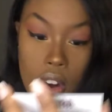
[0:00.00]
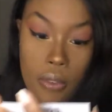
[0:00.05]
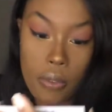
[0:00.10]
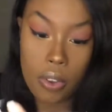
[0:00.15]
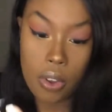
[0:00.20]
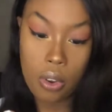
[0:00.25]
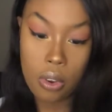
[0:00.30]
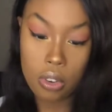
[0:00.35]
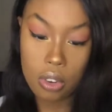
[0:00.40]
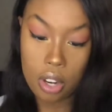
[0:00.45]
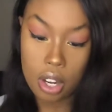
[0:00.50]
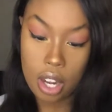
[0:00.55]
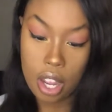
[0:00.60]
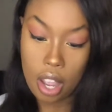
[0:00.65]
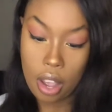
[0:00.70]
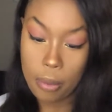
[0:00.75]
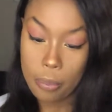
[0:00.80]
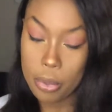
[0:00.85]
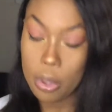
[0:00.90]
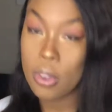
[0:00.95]
going on now,
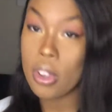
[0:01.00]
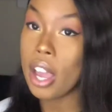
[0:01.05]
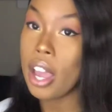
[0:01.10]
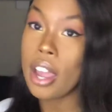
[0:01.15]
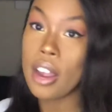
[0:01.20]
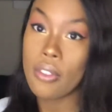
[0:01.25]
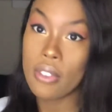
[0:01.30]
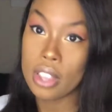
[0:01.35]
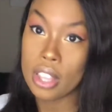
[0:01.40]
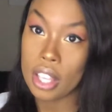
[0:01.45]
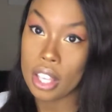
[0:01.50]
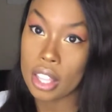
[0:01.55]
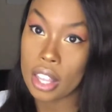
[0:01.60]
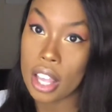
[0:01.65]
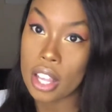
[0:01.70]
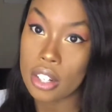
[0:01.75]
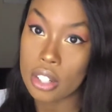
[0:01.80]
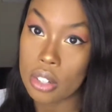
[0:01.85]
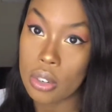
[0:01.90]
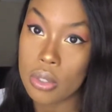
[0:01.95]
but you got everything that
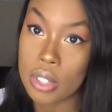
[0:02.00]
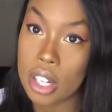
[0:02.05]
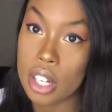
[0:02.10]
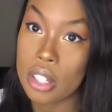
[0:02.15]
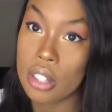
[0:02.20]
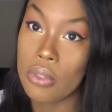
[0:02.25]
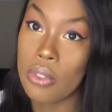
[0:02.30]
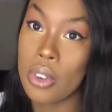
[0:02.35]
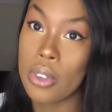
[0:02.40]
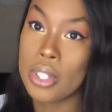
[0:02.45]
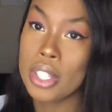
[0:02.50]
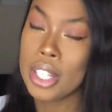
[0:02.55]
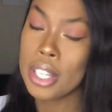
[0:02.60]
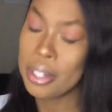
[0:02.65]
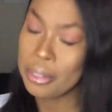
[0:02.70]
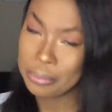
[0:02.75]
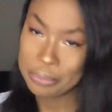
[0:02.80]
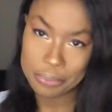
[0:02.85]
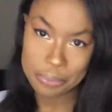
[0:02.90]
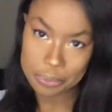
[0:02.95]
shows that it's a real ticket.
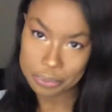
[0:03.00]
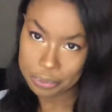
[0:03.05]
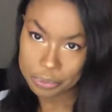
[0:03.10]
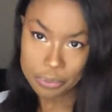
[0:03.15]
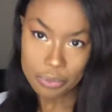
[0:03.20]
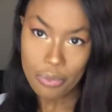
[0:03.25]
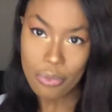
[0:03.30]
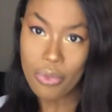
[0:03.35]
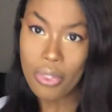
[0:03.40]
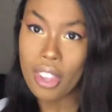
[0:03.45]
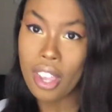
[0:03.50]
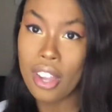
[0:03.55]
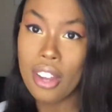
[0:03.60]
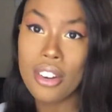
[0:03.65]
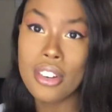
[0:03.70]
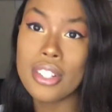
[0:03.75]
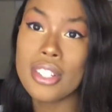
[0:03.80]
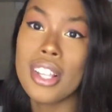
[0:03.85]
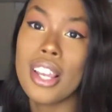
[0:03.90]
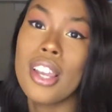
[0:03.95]
And
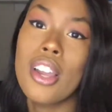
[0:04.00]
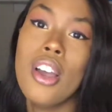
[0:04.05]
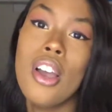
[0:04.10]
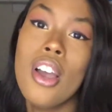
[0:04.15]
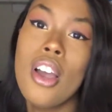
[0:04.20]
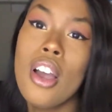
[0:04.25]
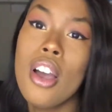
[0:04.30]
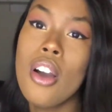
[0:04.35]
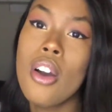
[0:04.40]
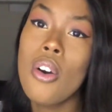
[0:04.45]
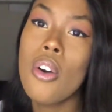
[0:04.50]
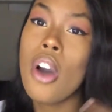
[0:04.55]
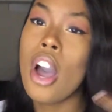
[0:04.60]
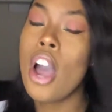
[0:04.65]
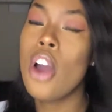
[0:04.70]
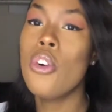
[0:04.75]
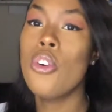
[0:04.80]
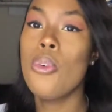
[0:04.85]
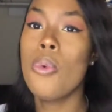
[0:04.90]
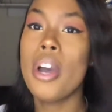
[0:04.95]
just like, I
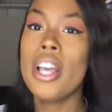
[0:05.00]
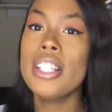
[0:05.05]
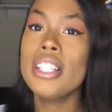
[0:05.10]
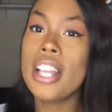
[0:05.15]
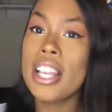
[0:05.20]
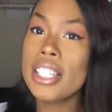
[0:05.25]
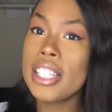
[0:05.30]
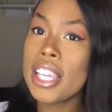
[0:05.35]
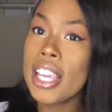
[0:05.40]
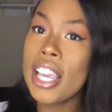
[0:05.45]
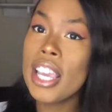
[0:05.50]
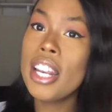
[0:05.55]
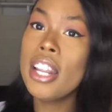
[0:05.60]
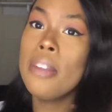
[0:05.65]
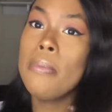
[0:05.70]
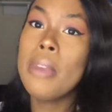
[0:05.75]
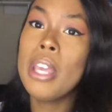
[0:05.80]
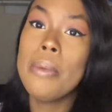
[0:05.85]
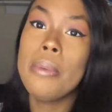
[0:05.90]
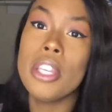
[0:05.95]
don't know why it's not scanning.
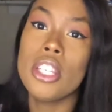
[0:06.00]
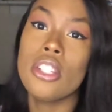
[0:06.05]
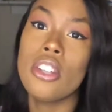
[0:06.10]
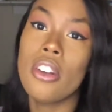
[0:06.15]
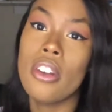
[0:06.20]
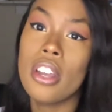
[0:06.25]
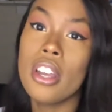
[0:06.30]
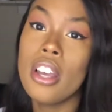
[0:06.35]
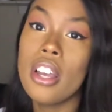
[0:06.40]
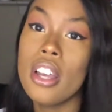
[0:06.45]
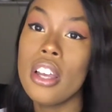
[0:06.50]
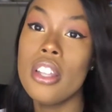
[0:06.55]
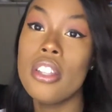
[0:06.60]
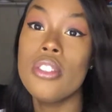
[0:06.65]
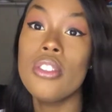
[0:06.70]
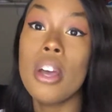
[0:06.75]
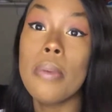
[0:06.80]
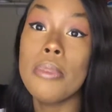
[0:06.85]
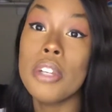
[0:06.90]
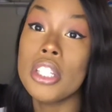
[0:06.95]
Maybe it's our gun. So
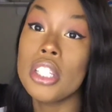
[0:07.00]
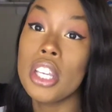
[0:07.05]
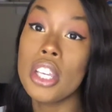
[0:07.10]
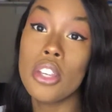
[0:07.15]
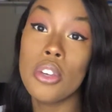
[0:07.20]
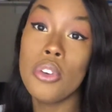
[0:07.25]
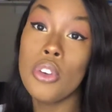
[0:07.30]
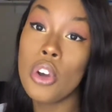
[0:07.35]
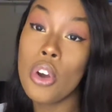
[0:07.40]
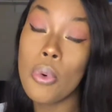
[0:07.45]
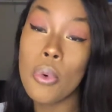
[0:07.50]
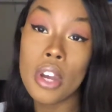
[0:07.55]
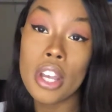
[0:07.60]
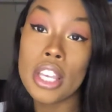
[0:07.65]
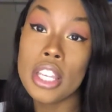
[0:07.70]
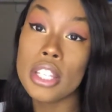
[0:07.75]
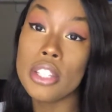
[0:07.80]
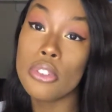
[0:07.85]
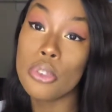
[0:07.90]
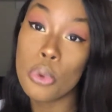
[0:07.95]
I'm just like, you know what?
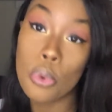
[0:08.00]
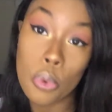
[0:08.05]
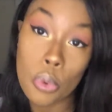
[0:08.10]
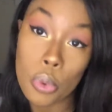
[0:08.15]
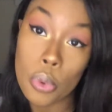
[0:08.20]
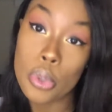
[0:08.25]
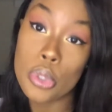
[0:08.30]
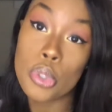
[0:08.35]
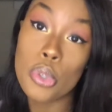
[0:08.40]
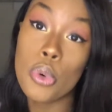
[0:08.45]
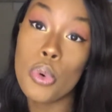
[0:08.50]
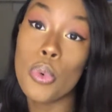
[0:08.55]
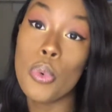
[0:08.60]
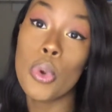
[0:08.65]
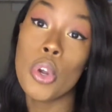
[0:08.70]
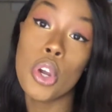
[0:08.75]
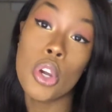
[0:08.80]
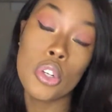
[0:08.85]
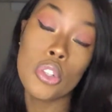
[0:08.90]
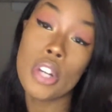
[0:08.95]
It's cool. We're
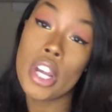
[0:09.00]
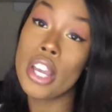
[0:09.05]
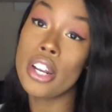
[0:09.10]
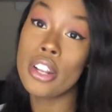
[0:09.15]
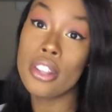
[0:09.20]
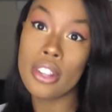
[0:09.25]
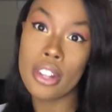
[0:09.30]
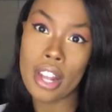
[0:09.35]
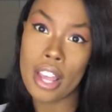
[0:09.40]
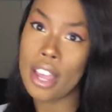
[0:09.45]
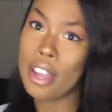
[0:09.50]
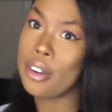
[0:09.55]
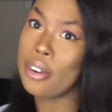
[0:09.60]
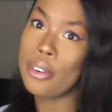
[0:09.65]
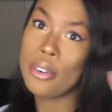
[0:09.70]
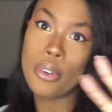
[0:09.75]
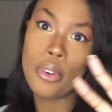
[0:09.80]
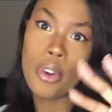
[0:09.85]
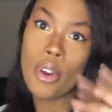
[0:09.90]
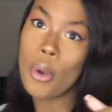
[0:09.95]
going to try another line.
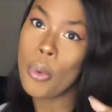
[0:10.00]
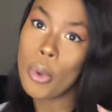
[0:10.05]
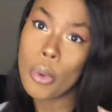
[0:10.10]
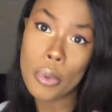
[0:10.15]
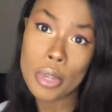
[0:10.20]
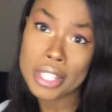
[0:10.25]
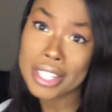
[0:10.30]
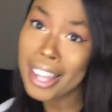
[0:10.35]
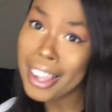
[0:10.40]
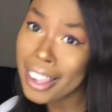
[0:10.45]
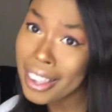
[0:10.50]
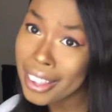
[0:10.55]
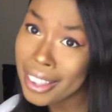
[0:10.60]
No, we was not.